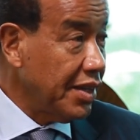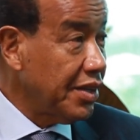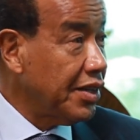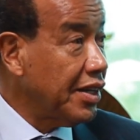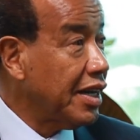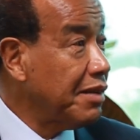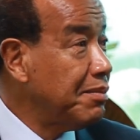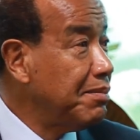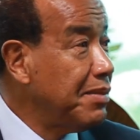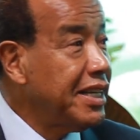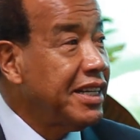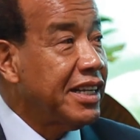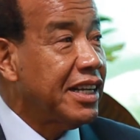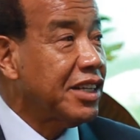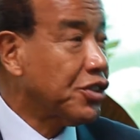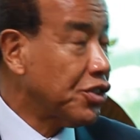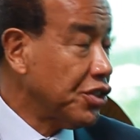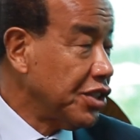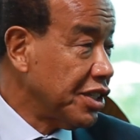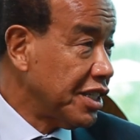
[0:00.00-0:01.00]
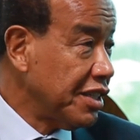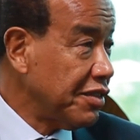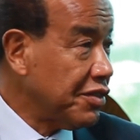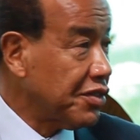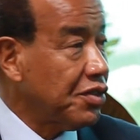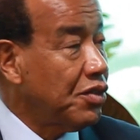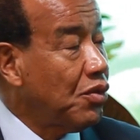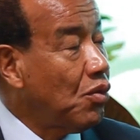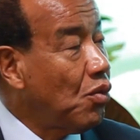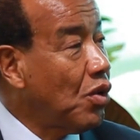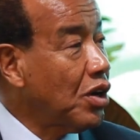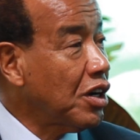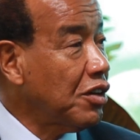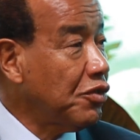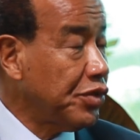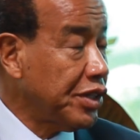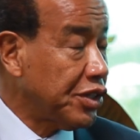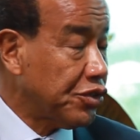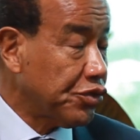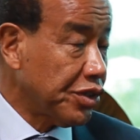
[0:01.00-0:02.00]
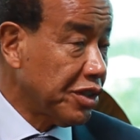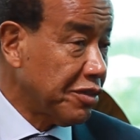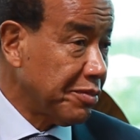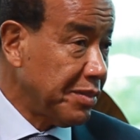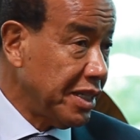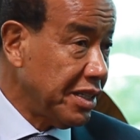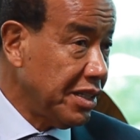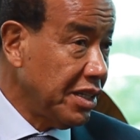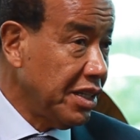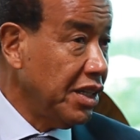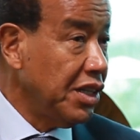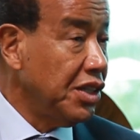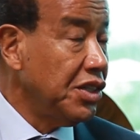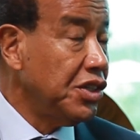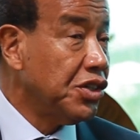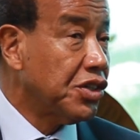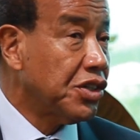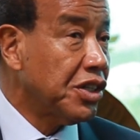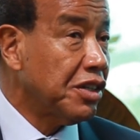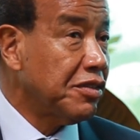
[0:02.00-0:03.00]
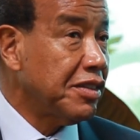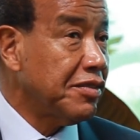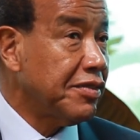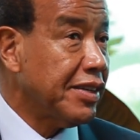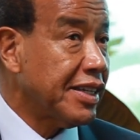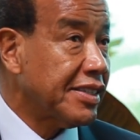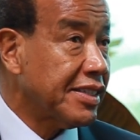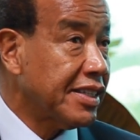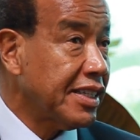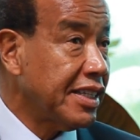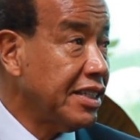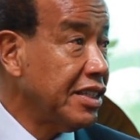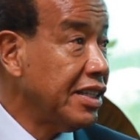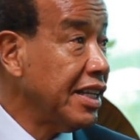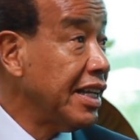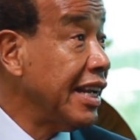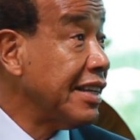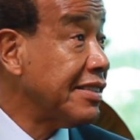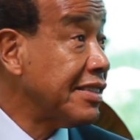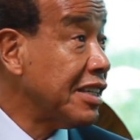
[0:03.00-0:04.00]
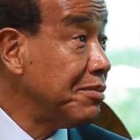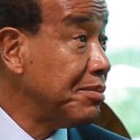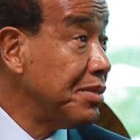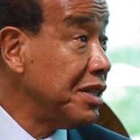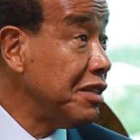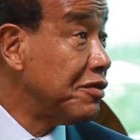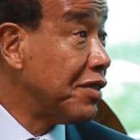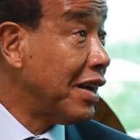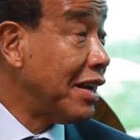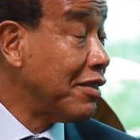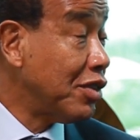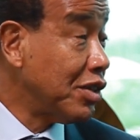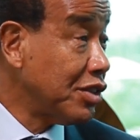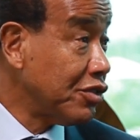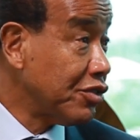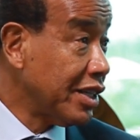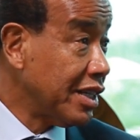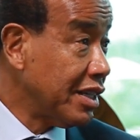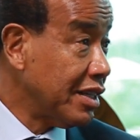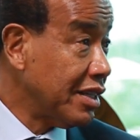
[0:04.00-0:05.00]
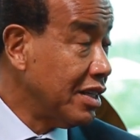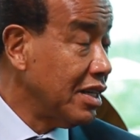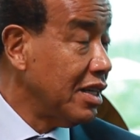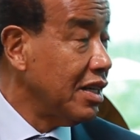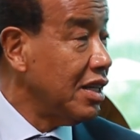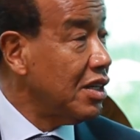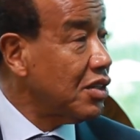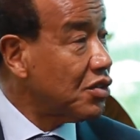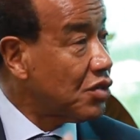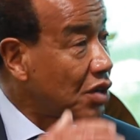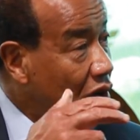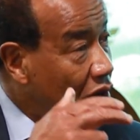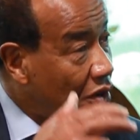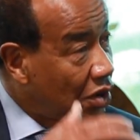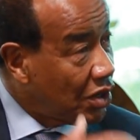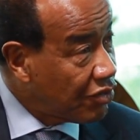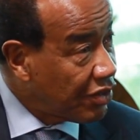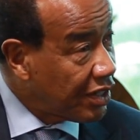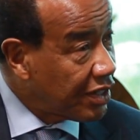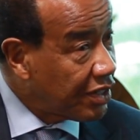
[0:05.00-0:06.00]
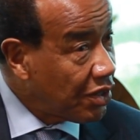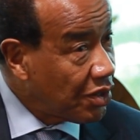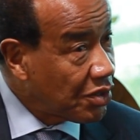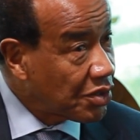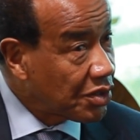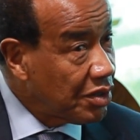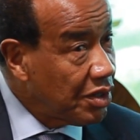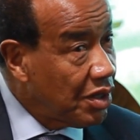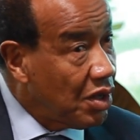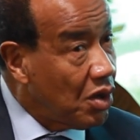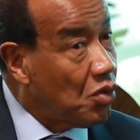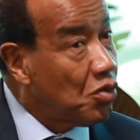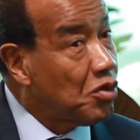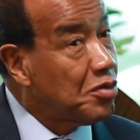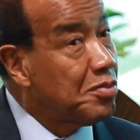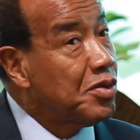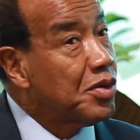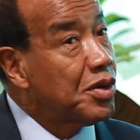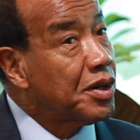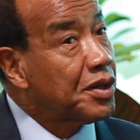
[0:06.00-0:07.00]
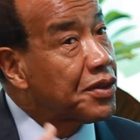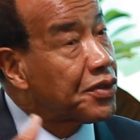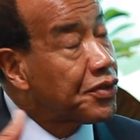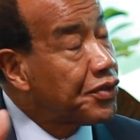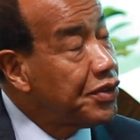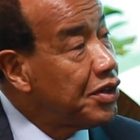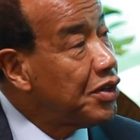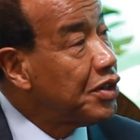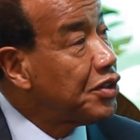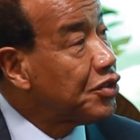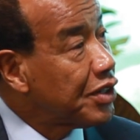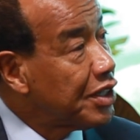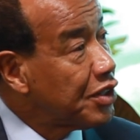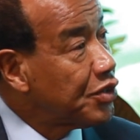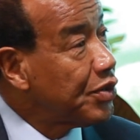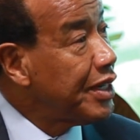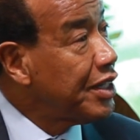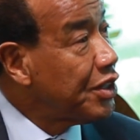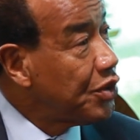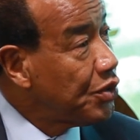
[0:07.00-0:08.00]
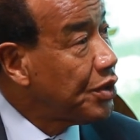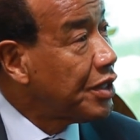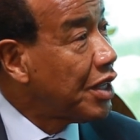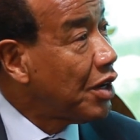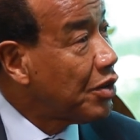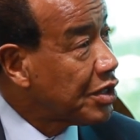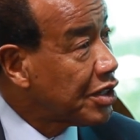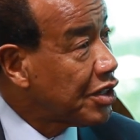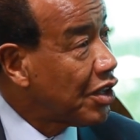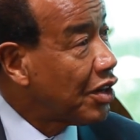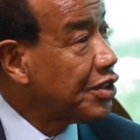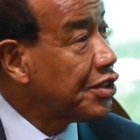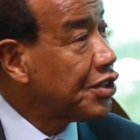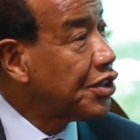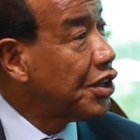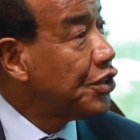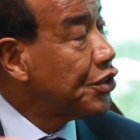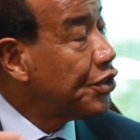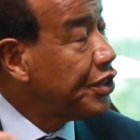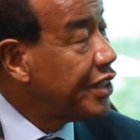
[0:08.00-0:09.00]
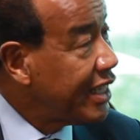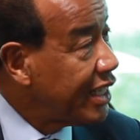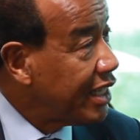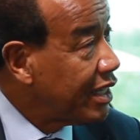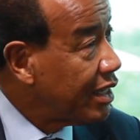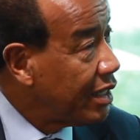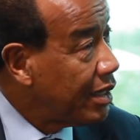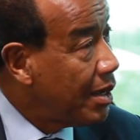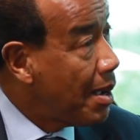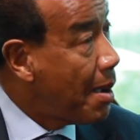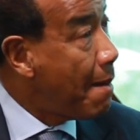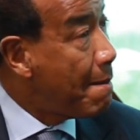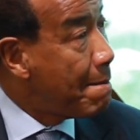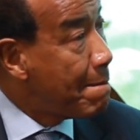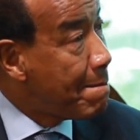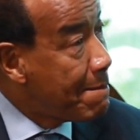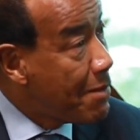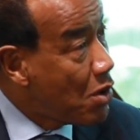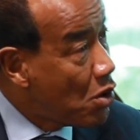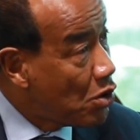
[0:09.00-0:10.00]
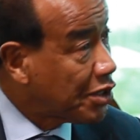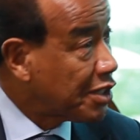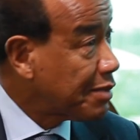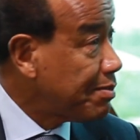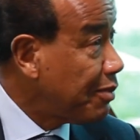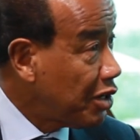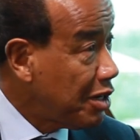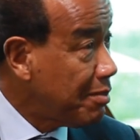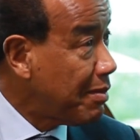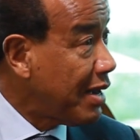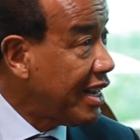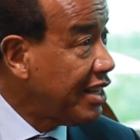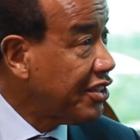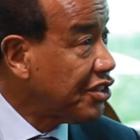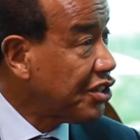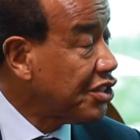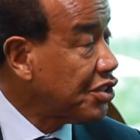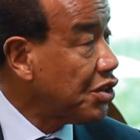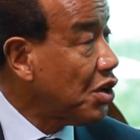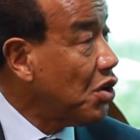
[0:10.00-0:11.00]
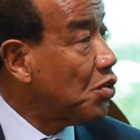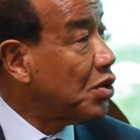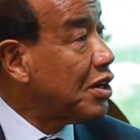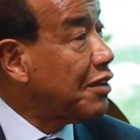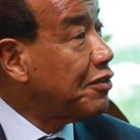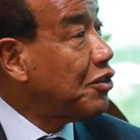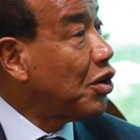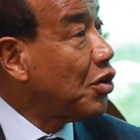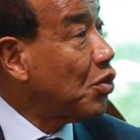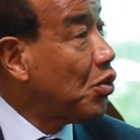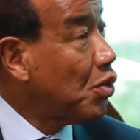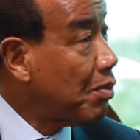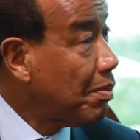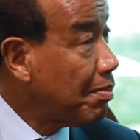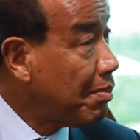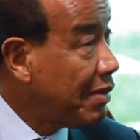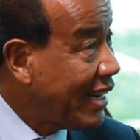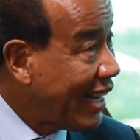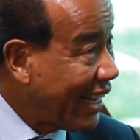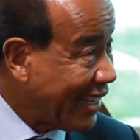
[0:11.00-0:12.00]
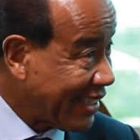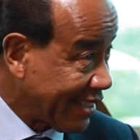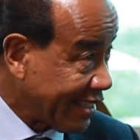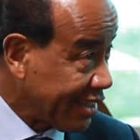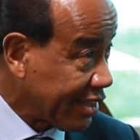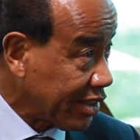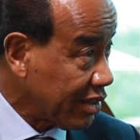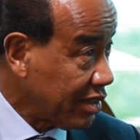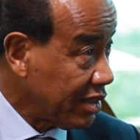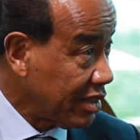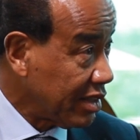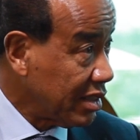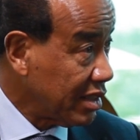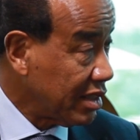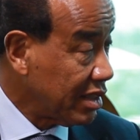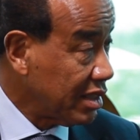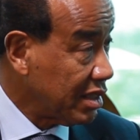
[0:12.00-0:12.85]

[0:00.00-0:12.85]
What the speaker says: you had many alternatives, one of which would have been, you could have invested in the S&P 500. So $100,000 would be worth $322,000 today. Most money managers would have done less